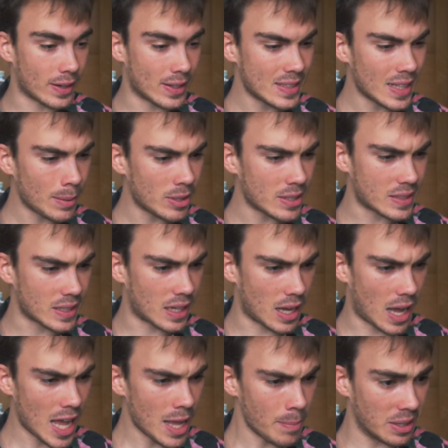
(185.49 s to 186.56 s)
His name is
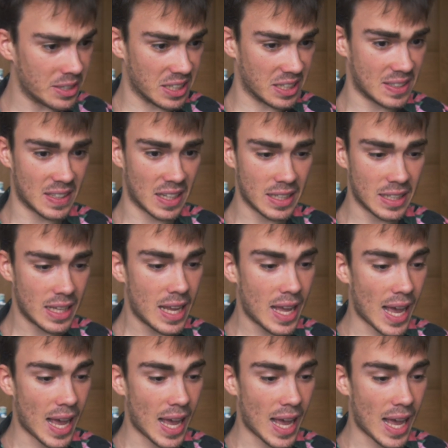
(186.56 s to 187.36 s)
Ahmadihsan,